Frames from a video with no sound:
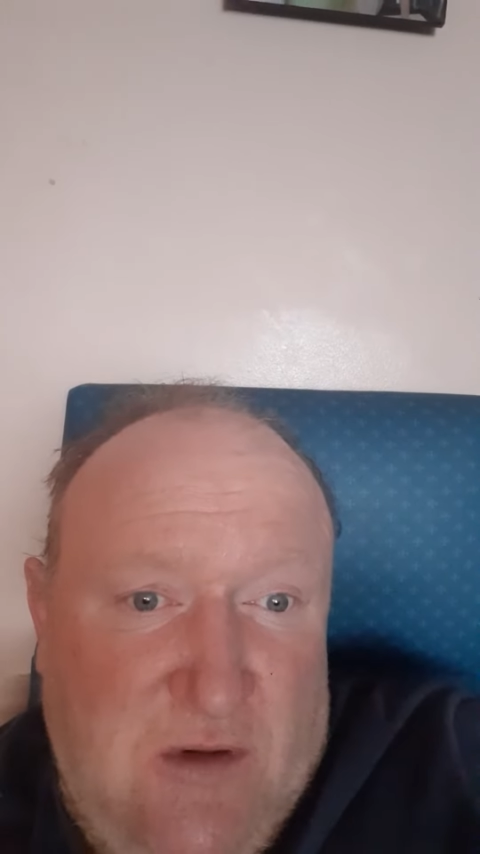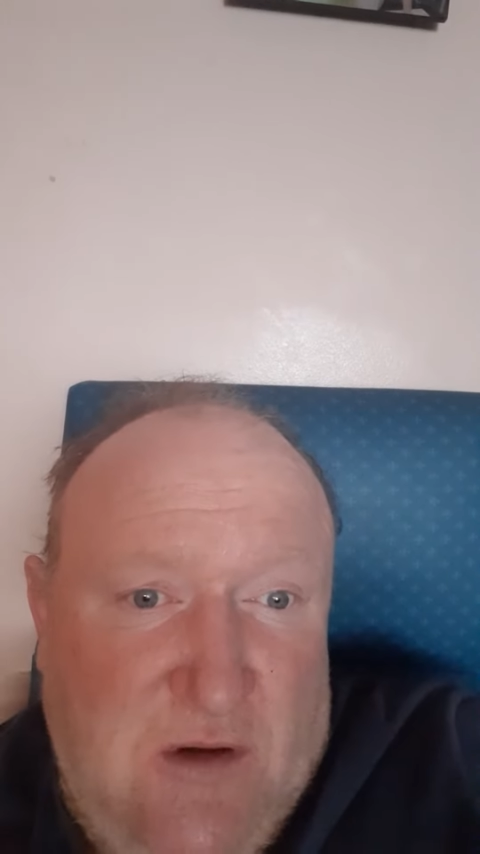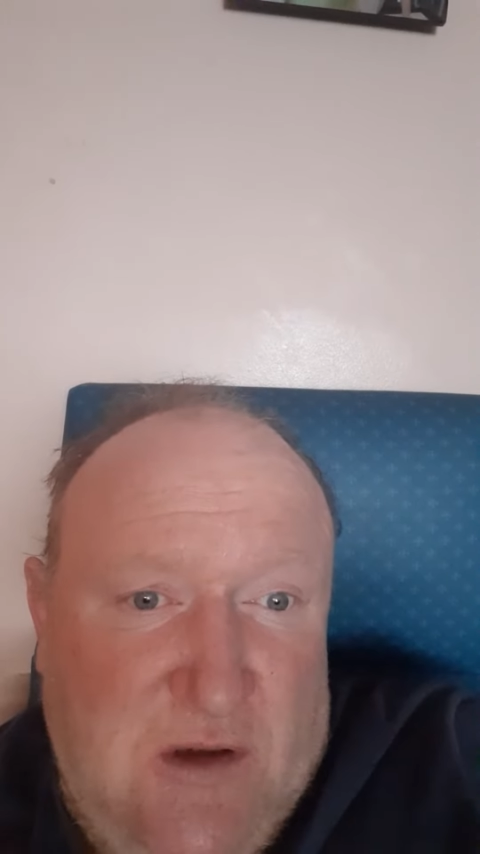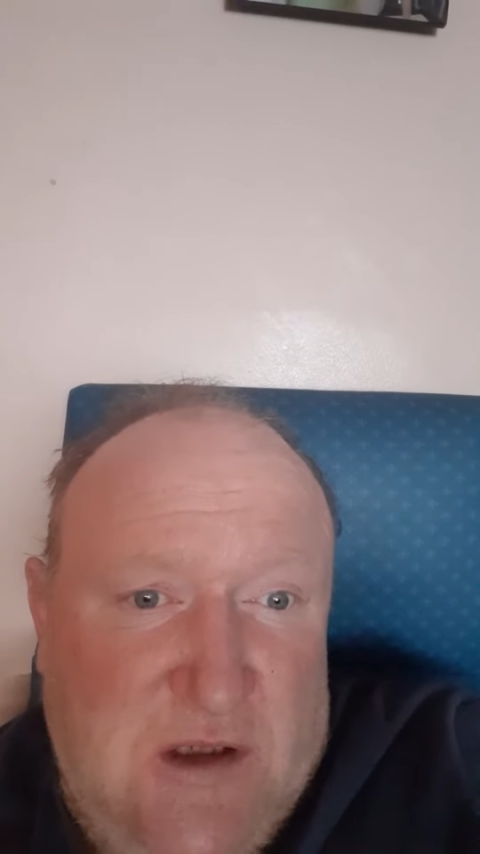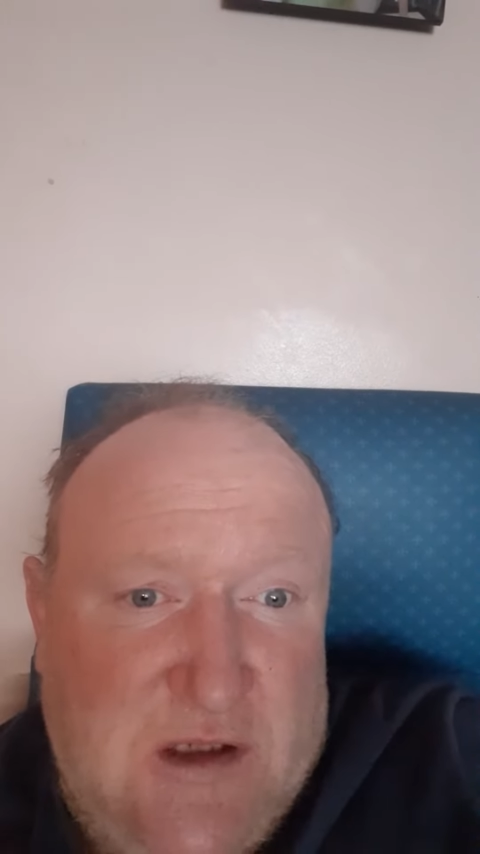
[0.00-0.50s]

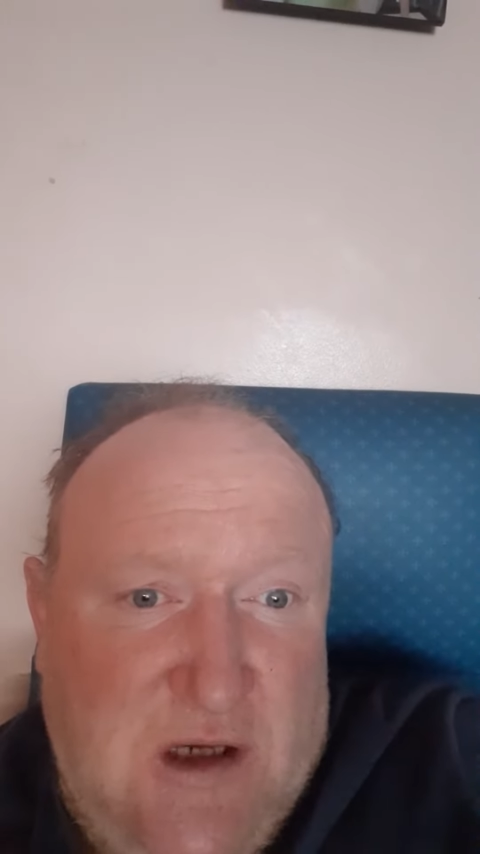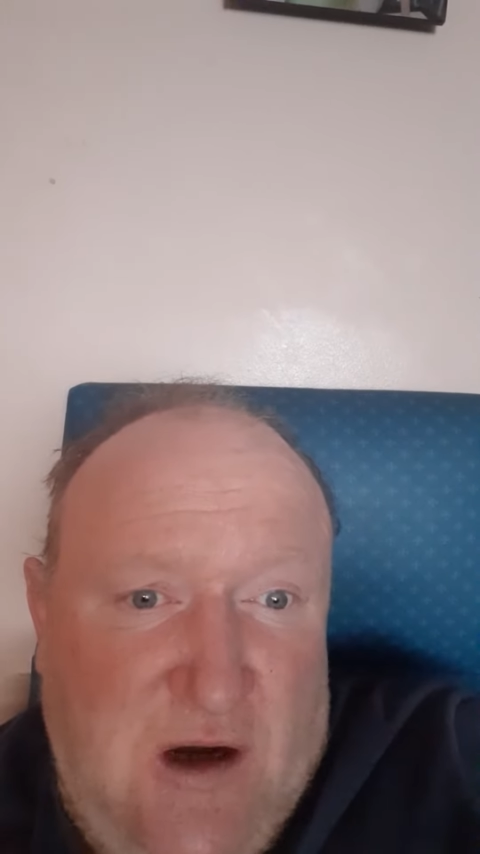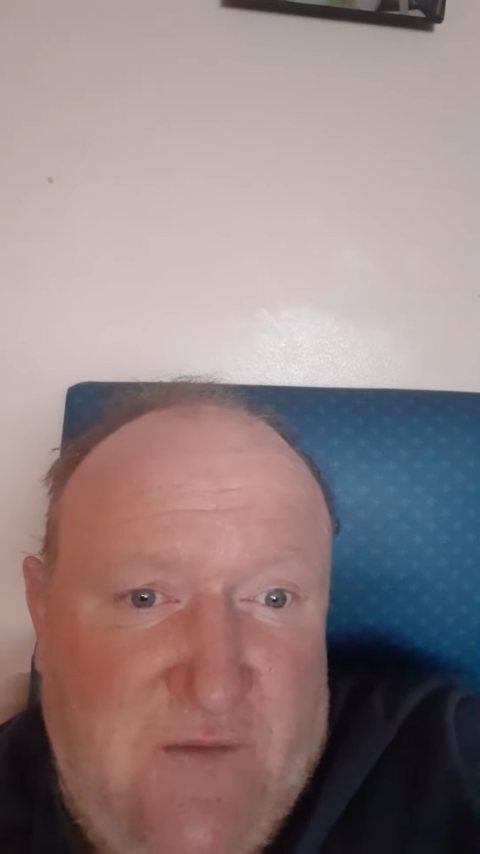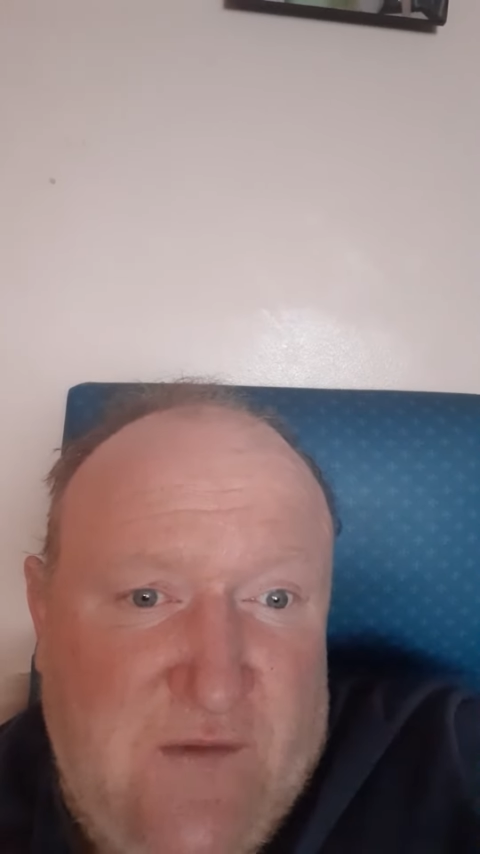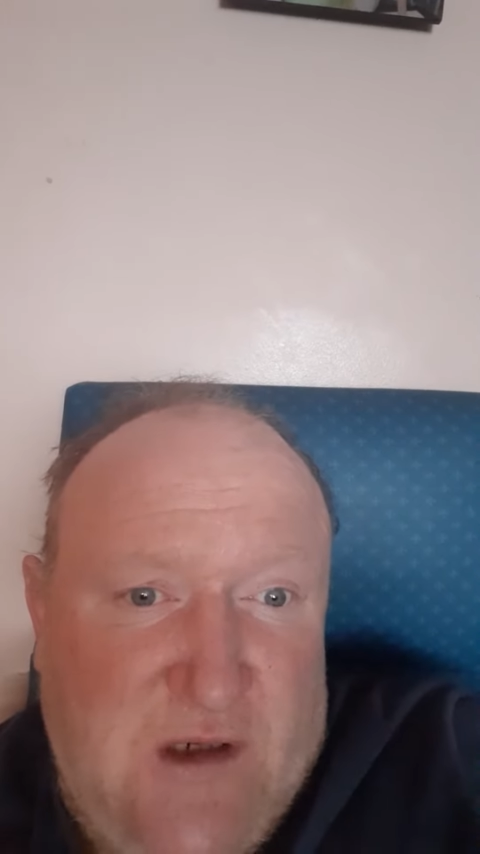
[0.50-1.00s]
all the
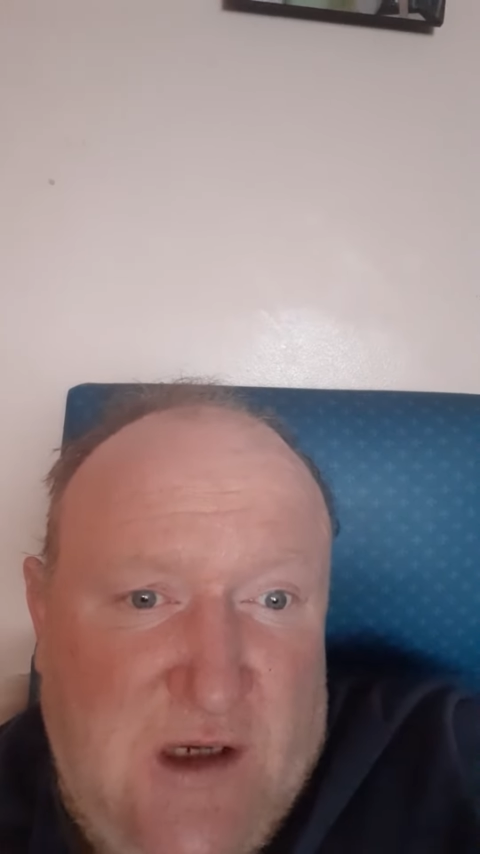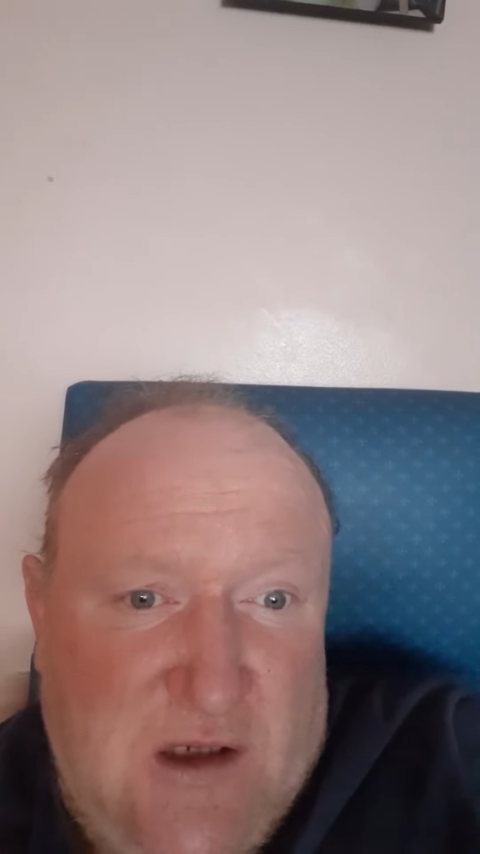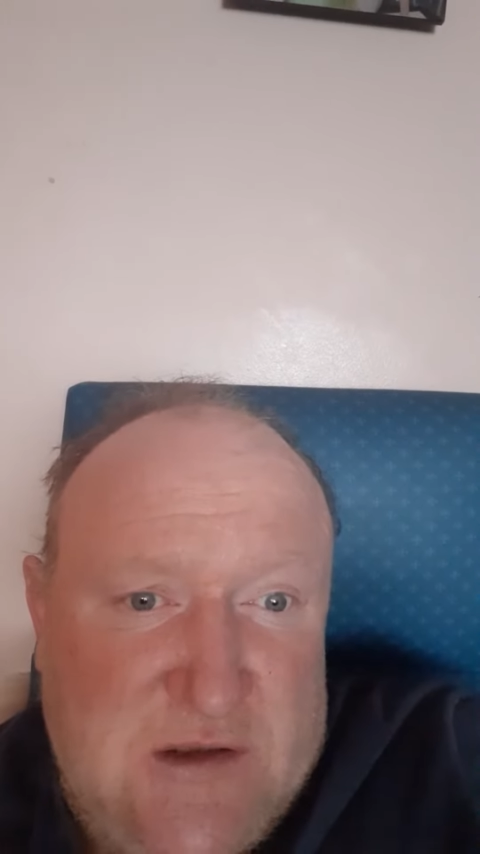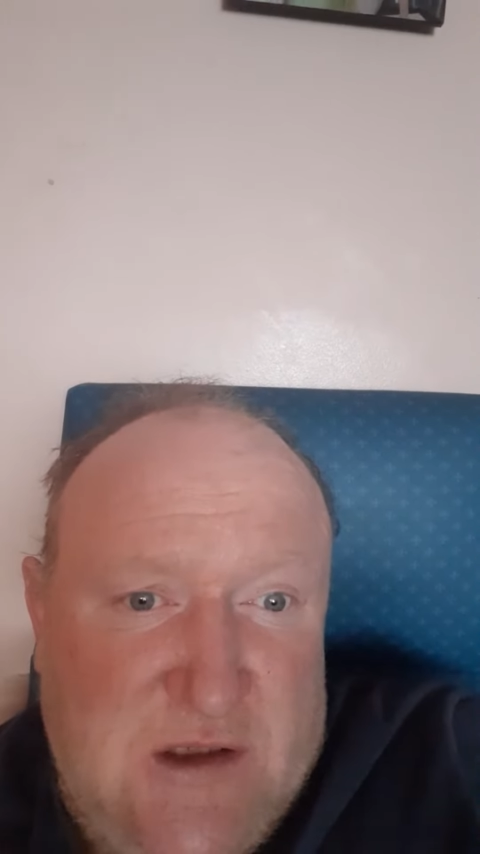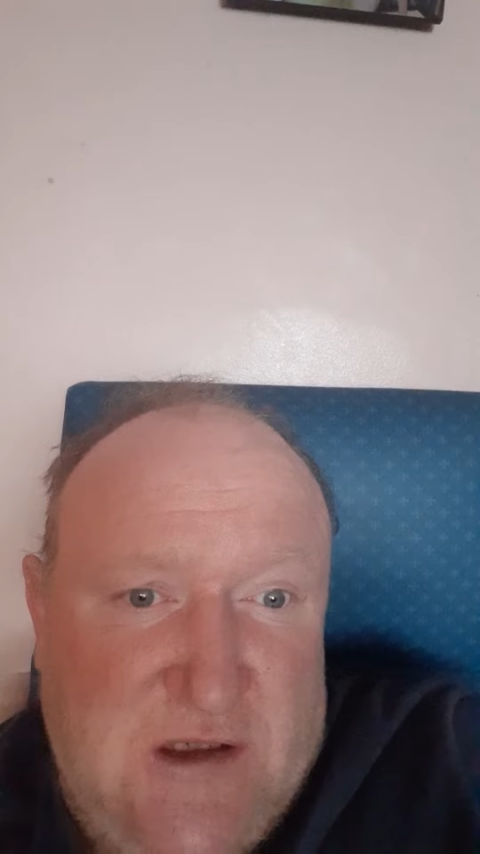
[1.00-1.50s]
carbon
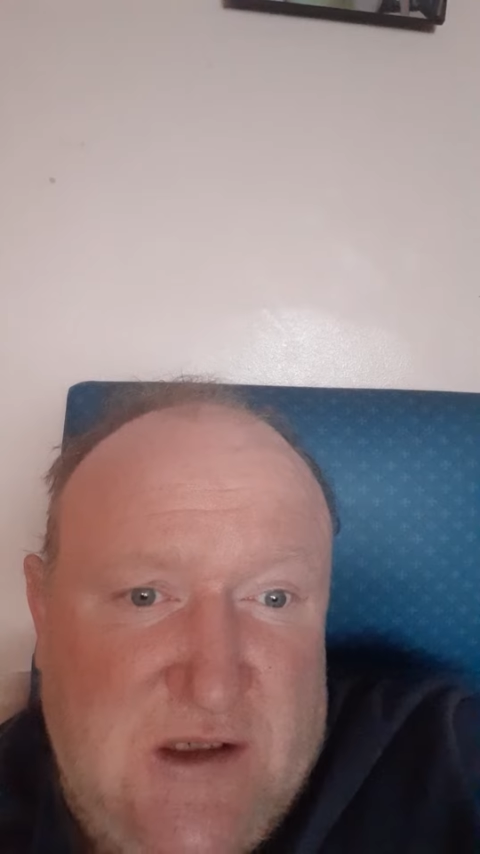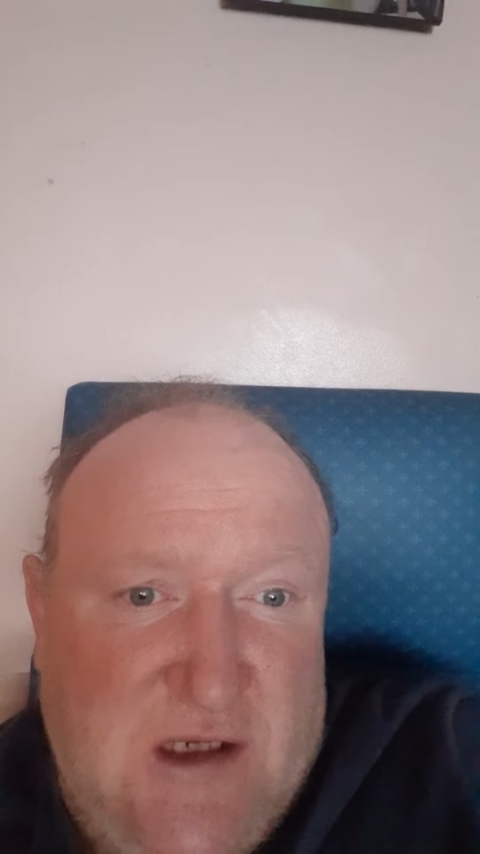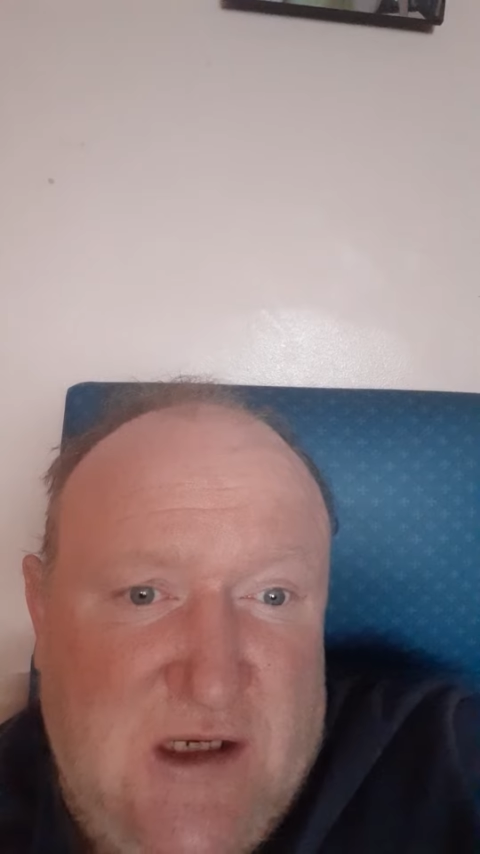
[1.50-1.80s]
dioxide that